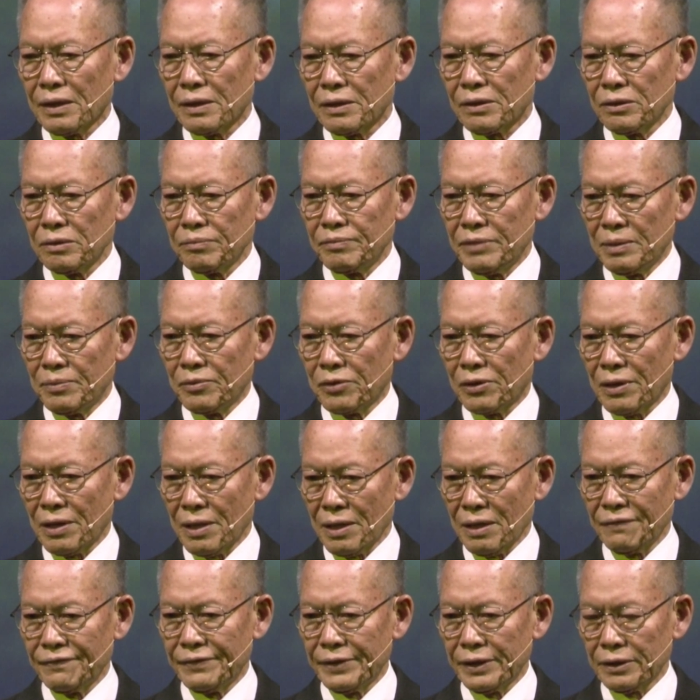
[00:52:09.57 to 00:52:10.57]
to be more
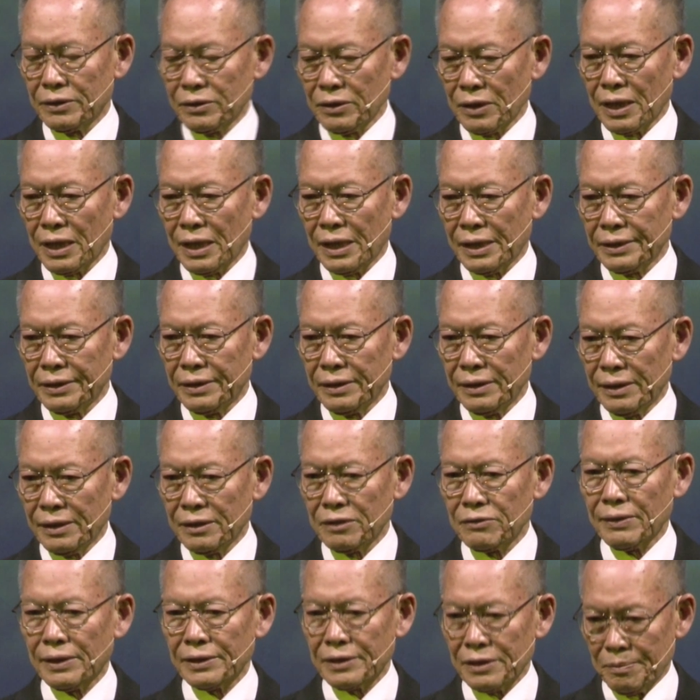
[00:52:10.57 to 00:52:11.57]
loving to God
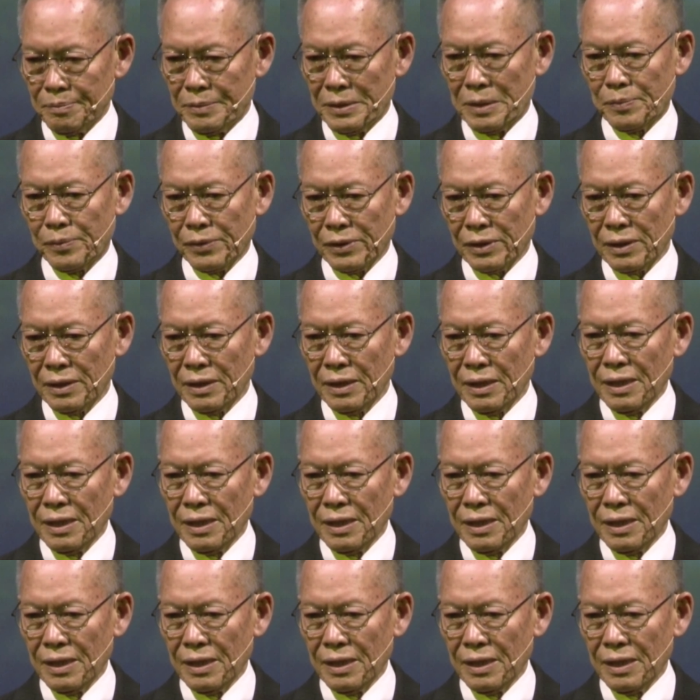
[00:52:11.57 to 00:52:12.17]
and to other people.